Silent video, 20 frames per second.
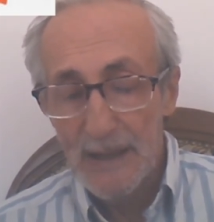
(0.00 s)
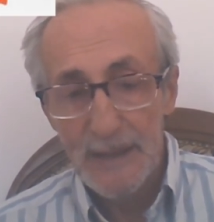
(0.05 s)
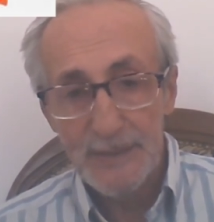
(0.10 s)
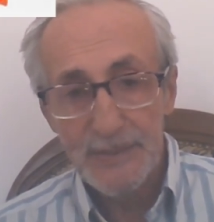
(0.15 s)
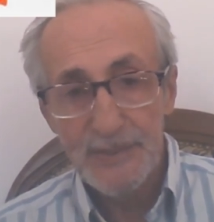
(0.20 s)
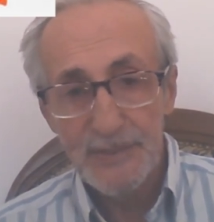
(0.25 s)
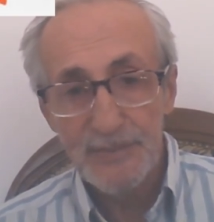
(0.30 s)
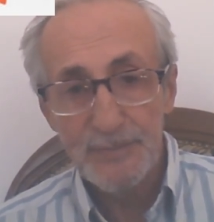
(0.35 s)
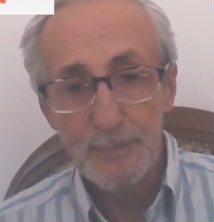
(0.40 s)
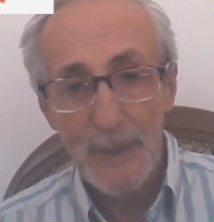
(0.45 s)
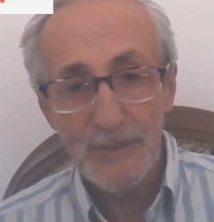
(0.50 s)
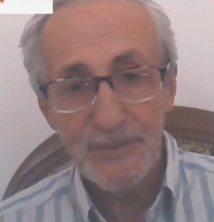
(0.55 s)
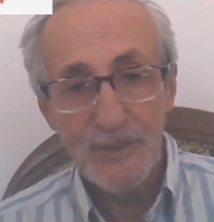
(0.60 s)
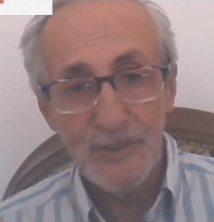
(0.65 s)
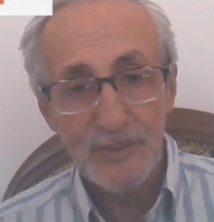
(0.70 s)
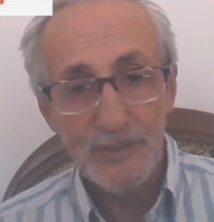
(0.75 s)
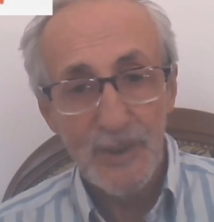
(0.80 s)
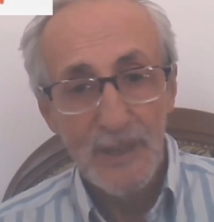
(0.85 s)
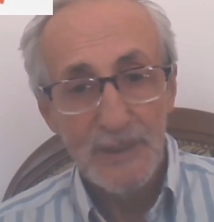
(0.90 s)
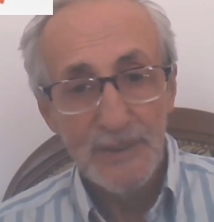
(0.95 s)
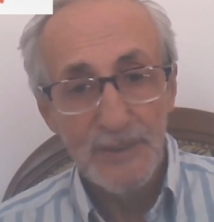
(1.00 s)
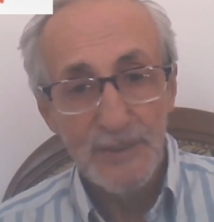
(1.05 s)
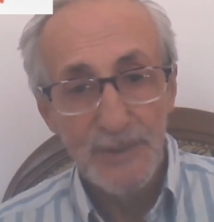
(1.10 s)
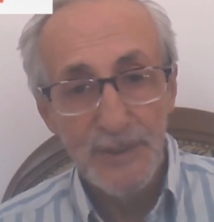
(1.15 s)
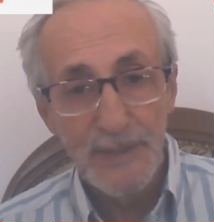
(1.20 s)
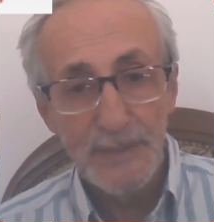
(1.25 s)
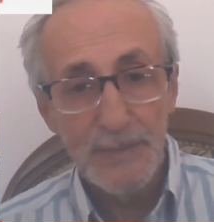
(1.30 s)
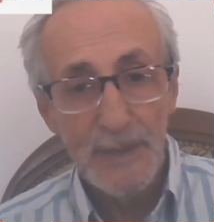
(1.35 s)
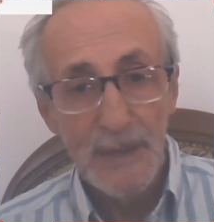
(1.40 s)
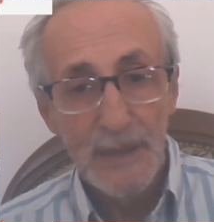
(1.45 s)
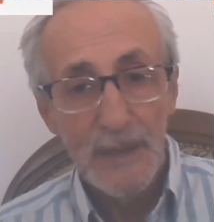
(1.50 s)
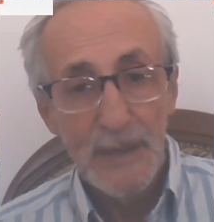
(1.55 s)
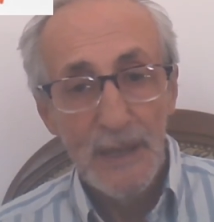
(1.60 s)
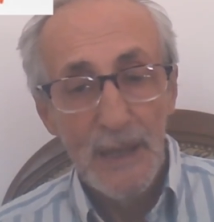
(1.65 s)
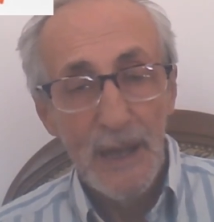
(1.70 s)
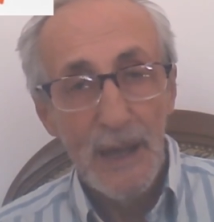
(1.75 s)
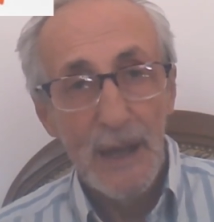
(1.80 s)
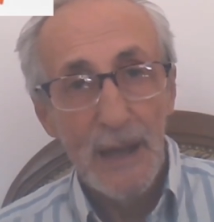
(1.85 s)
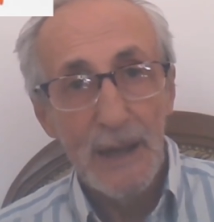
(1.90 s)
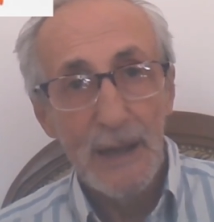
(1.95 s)
his message did
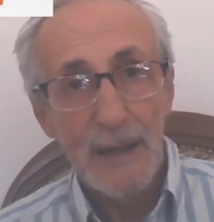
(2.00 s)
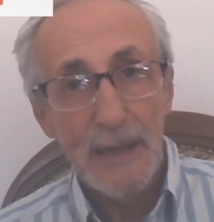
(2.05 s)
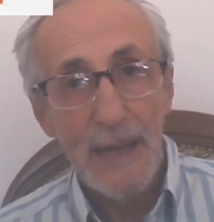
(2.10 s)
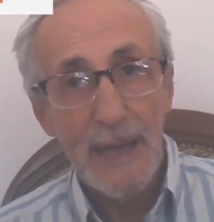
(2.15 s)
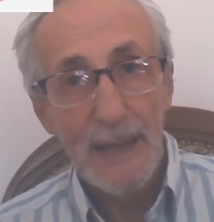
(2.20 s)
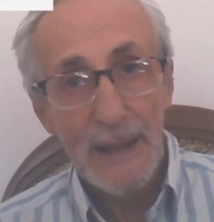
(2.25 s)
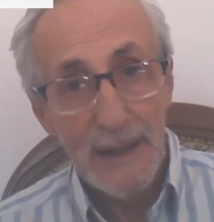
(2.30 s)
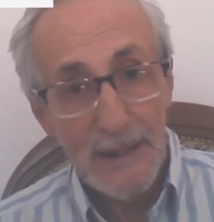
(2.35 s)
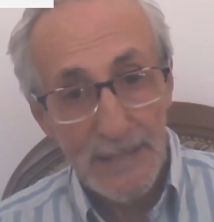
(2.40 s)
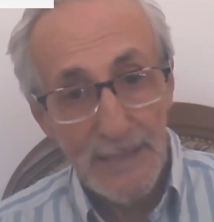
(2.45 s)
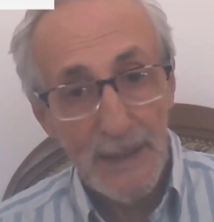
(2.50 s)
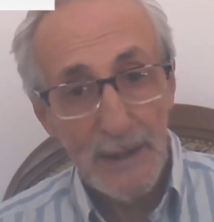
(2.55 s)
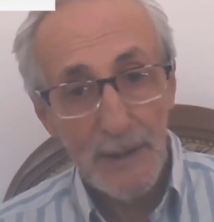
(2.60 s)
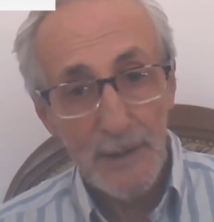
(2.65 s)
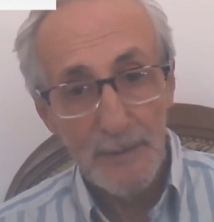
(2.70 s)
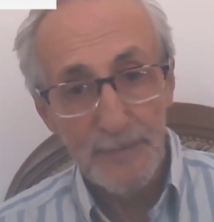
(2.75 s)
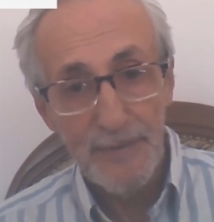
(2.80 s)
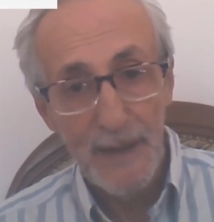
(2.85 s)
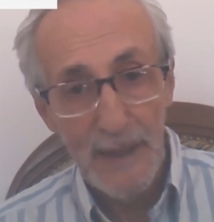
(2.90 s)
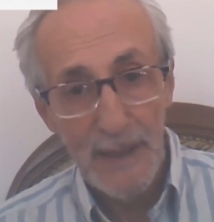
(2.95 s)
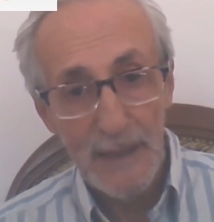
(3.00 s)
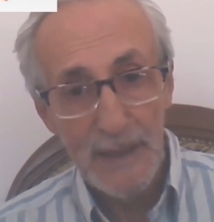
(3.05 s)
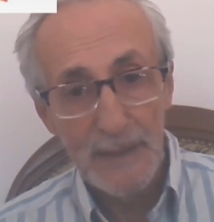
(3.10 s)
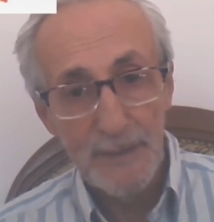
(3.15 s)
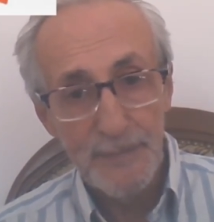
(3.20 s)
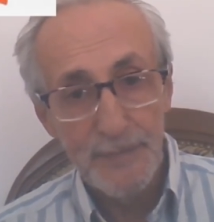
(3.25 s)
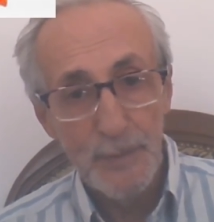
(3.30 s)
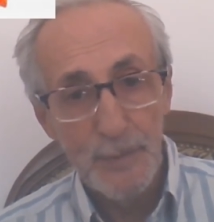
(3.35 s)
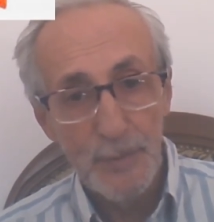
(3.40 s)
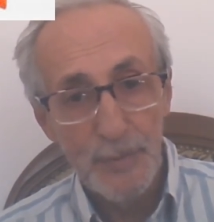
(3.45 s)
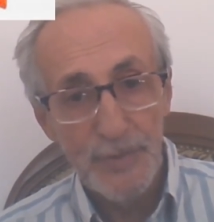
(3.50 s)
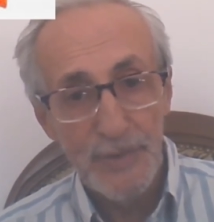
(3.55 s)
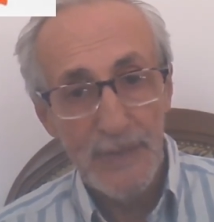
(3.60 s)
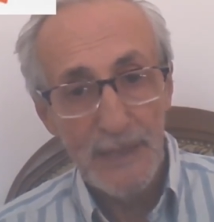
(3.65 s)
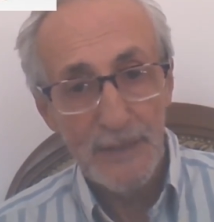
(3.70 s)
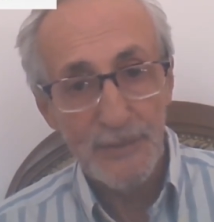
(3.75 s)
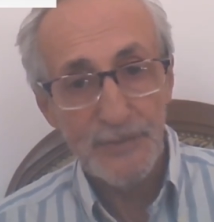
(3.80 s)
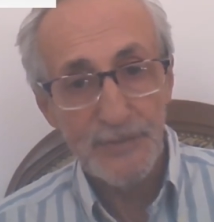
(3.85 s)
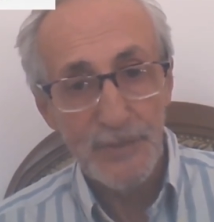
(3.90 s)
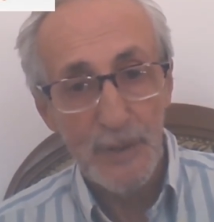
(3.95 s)
clarify a few
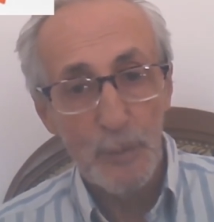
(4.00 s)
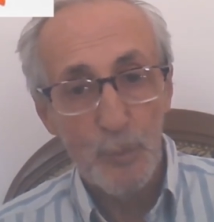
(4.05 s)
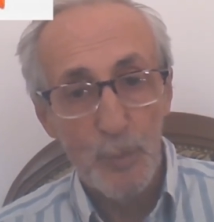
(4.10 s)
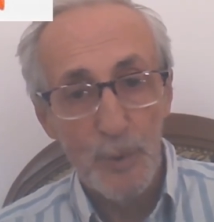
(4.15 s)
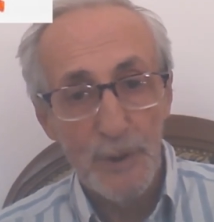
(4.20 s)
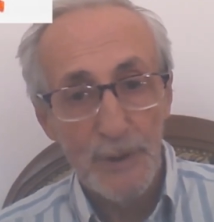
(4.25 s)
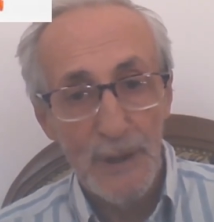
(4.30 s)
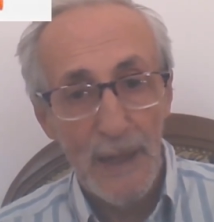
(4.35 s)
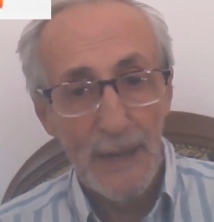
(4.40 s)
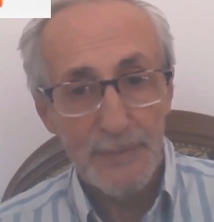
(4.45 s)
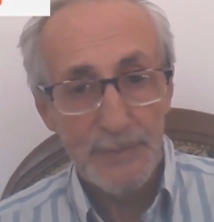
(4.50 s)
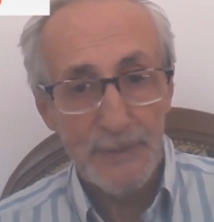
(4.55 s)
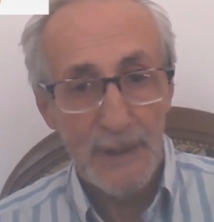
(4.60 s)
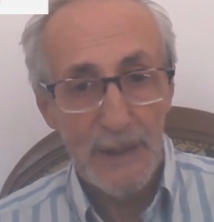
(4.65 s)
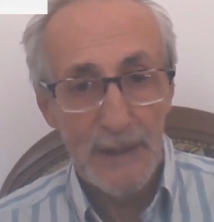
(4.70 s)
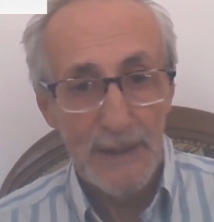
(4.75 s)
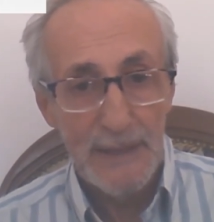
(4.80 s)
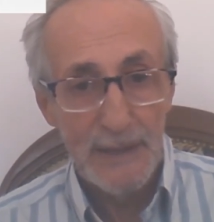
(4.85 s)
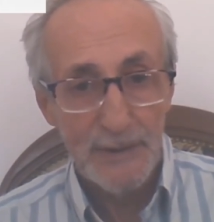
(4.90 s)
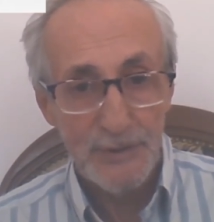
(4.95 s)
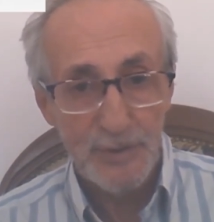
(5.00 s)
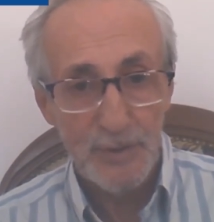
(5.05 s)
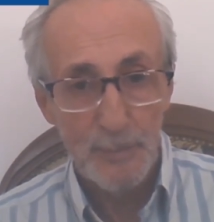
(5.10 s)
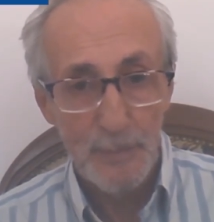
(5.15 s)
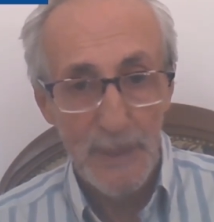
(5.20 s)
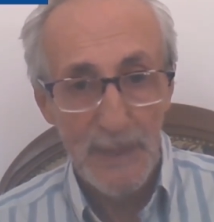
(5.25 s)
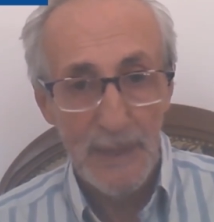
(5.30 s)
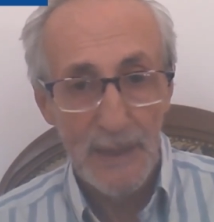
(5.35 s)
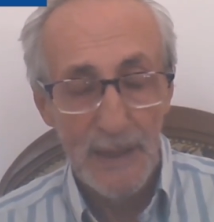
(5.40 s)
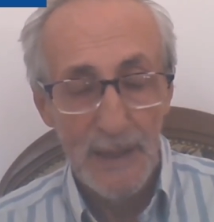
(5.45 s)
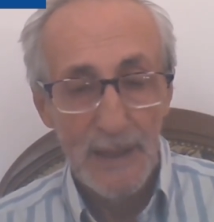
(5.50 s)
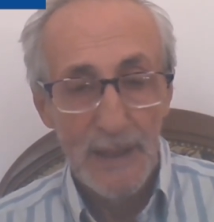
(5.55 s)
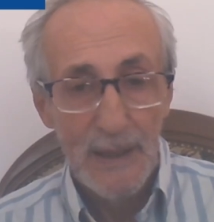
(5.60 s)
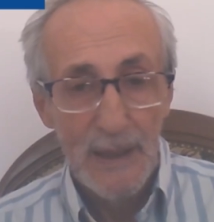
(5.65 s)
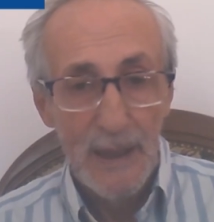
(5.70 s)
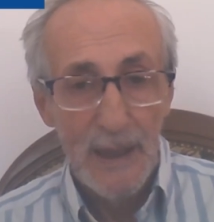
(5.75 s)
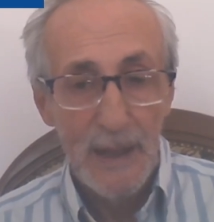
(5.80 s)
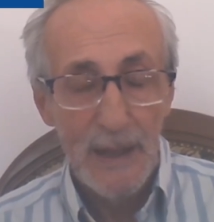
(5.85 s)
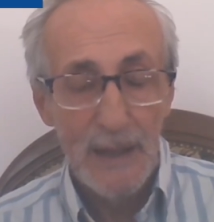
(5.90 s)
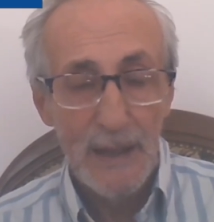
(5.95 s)
things that were not clear to me
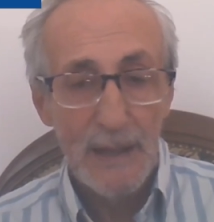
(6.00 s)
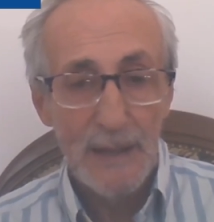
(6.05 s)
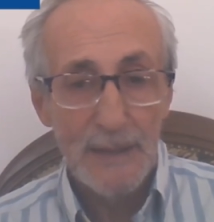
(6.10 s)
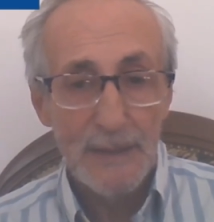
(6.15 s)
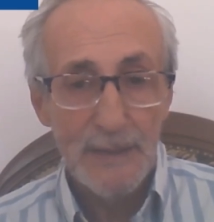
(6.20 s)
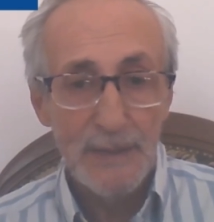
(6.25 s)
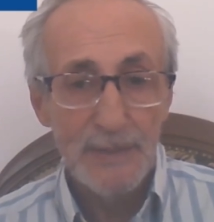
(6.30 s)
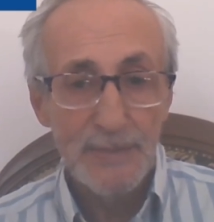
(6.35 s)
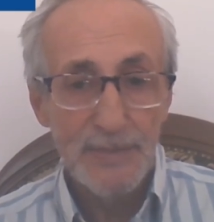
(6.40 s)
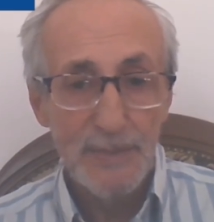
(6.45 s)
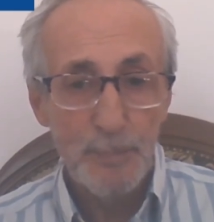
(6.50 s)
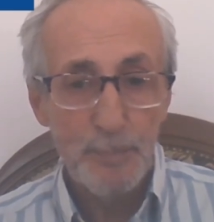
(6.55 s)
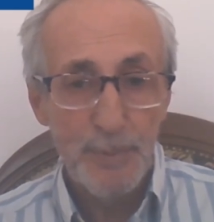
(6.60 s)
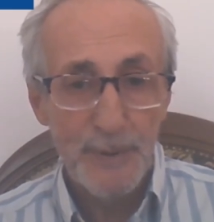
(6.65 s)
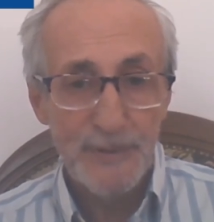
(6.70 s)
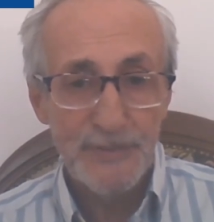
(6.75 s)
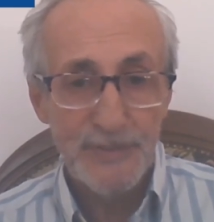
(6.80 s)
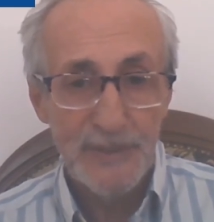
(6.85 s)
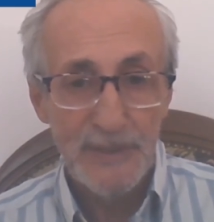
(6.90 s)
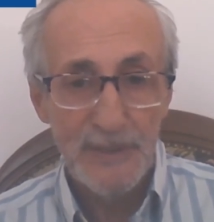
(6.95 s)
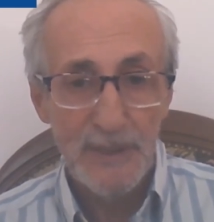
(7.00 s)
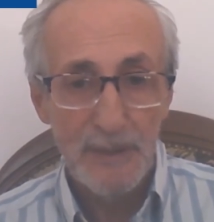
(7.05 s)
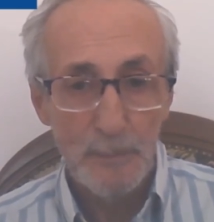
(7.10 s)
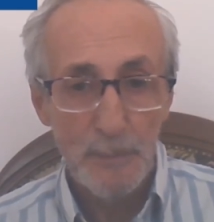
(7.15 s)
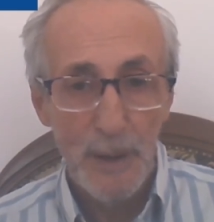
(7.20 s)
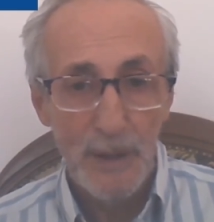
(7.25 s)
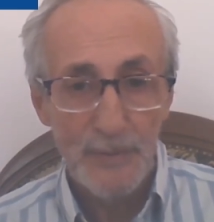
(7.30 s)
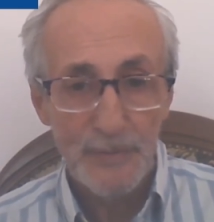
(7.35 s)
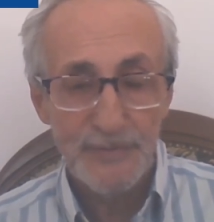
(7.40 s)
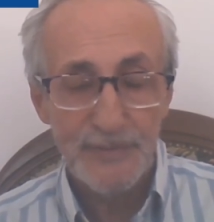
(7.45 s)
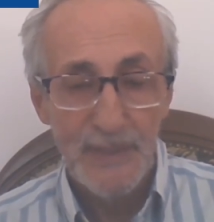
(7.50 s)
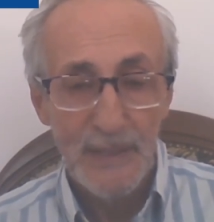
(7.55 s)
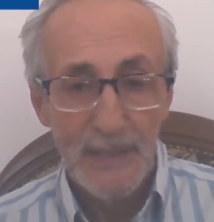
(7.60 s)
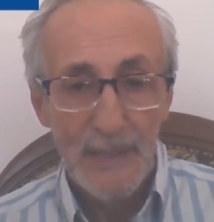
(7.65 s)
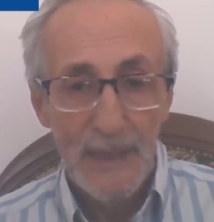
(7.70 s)
in the preceding months.